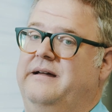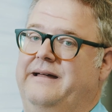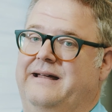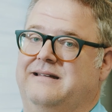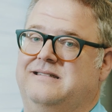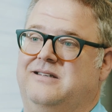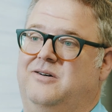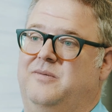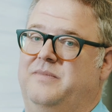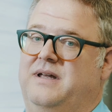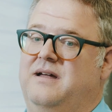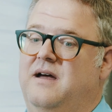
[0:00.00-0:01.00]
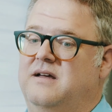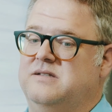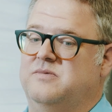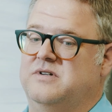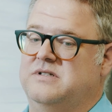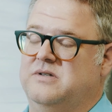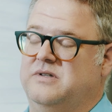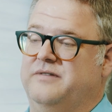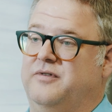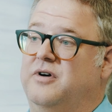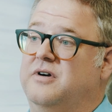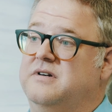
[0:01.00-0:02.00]
And so because we're so
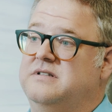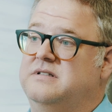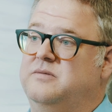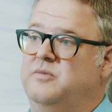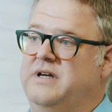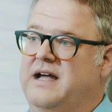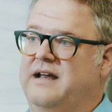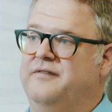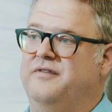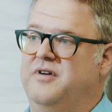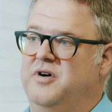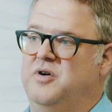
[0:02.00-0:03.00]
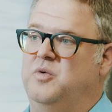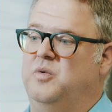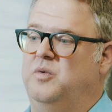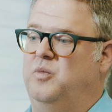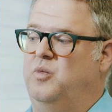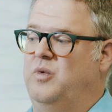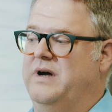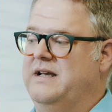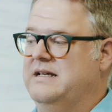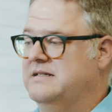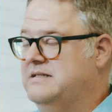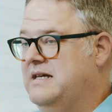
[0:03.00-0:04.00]
diverse, we kind of know
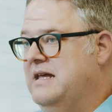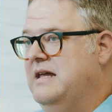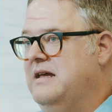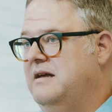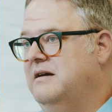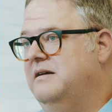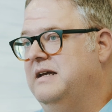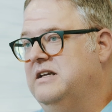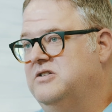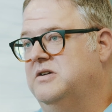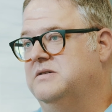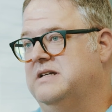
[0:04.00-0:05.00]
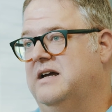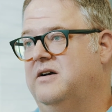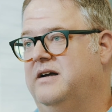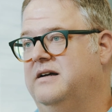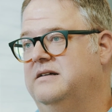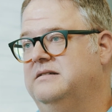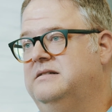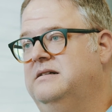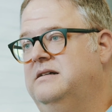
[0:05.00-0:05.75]
what is key in each of those areas.